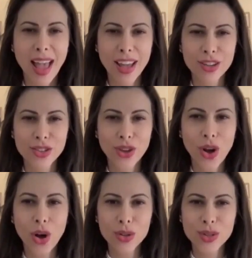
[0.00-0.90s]
and
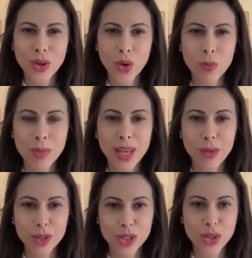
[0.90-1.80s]
also be
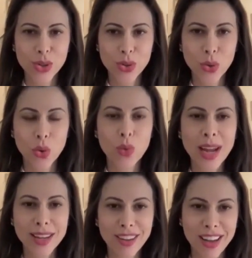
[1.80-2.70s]
able to
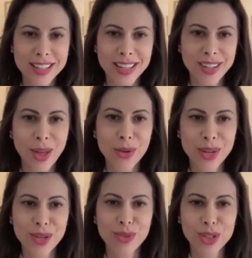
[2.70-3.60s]
recognize it in other
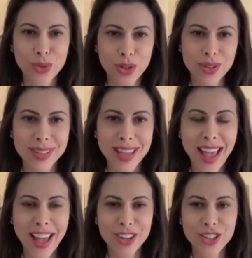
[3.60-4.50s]
individuals.
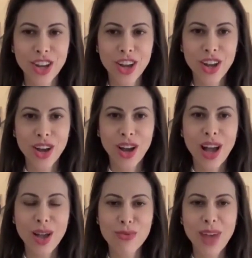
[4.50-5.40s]
And
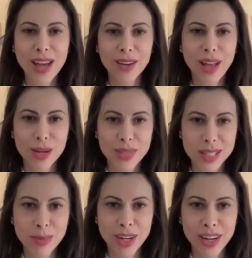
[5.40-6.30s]
I've had a lot of
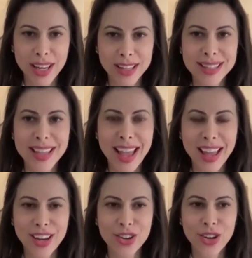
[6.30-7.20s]
experience
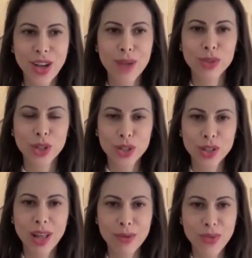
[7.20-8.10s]
and have learned a
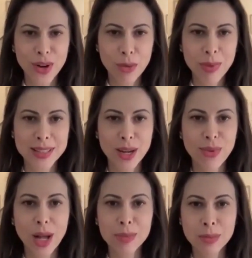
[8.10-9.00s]
lot of therapies that
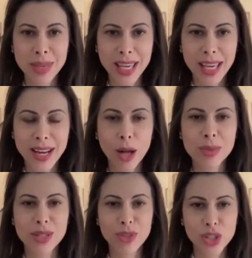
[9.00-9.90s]
have helped me and helped
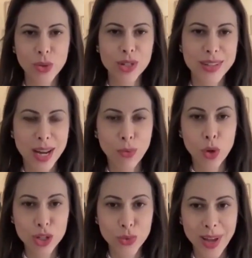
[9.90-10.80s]
individuals that I've
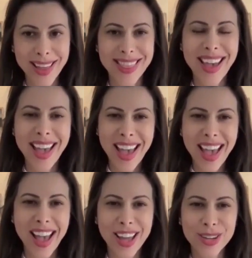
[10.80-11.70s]
worked with.
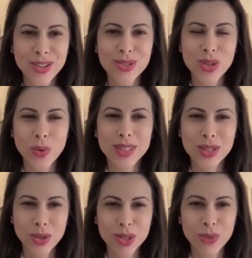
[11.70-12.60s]
And so it's
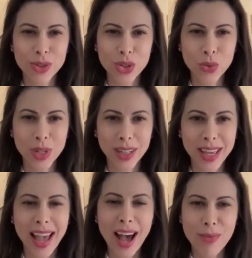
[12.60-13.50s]
useful to
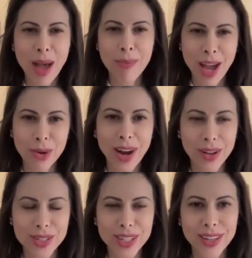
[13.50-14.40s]
really have that
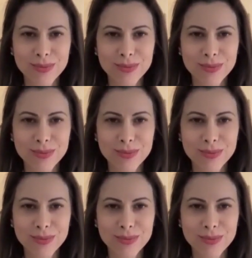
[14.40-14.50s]
background.